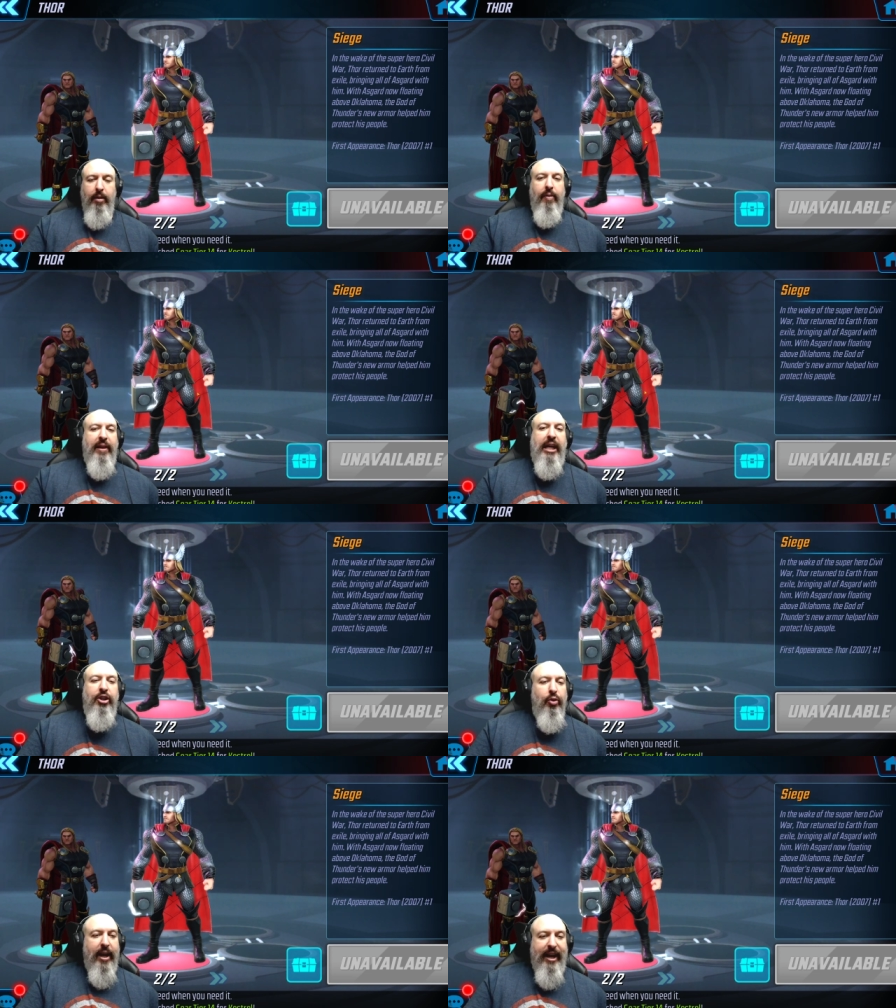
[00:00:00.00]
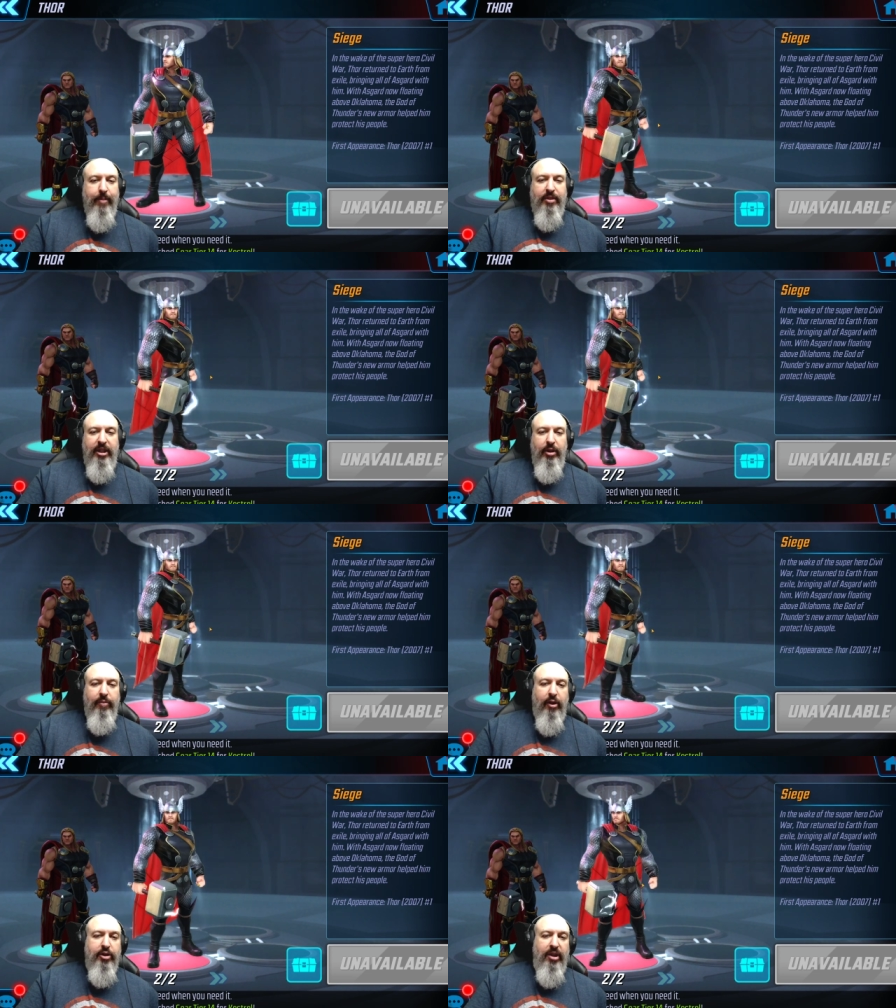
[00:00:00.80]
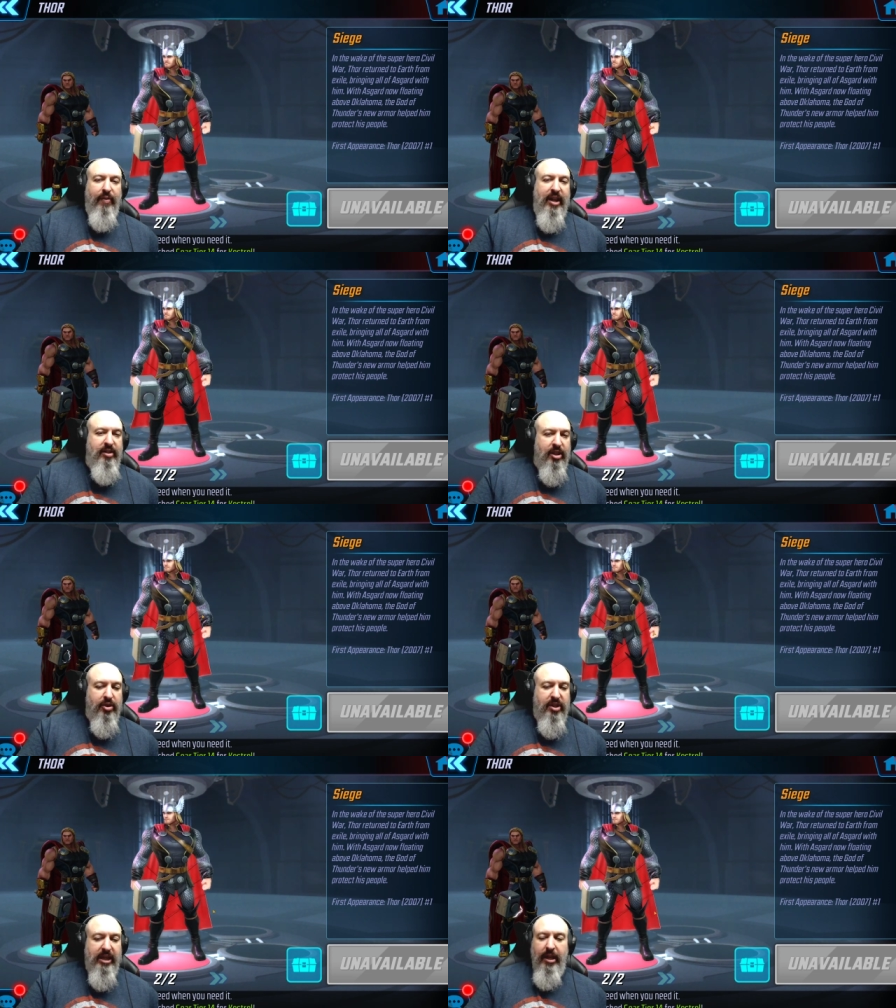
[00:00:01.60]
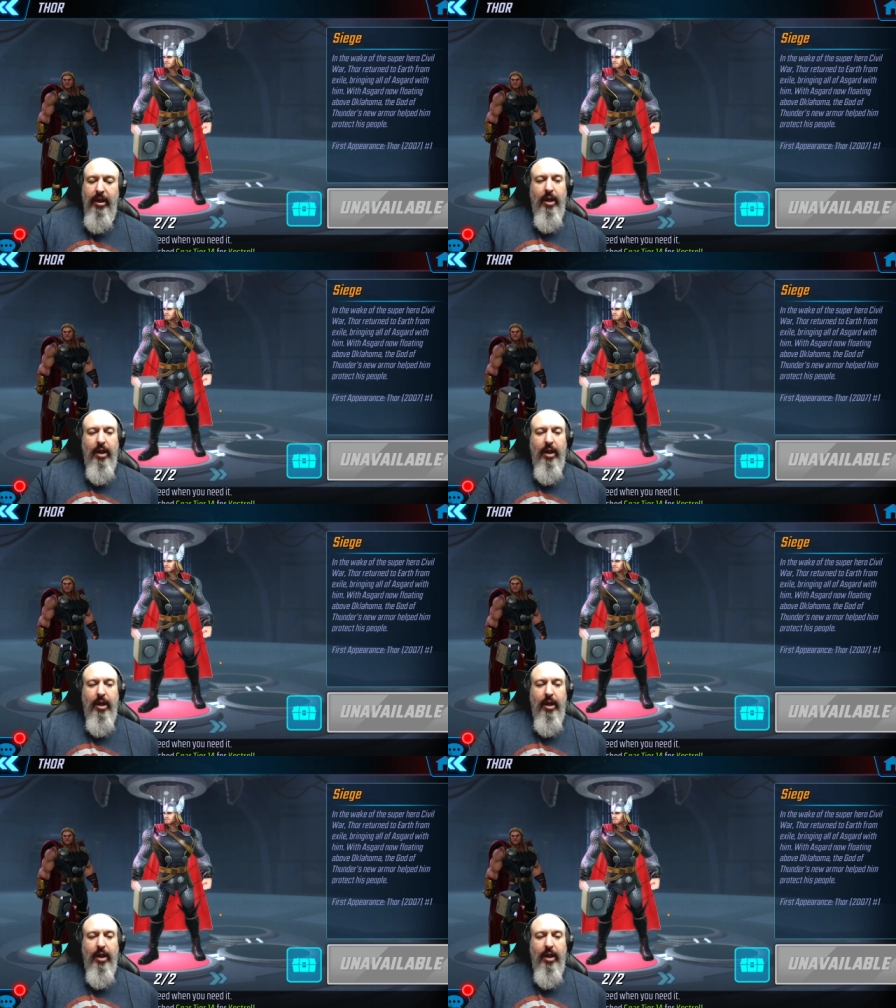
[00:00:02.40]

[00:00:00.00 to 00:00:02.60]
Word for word: They can do like M C U version of it. It's interesting.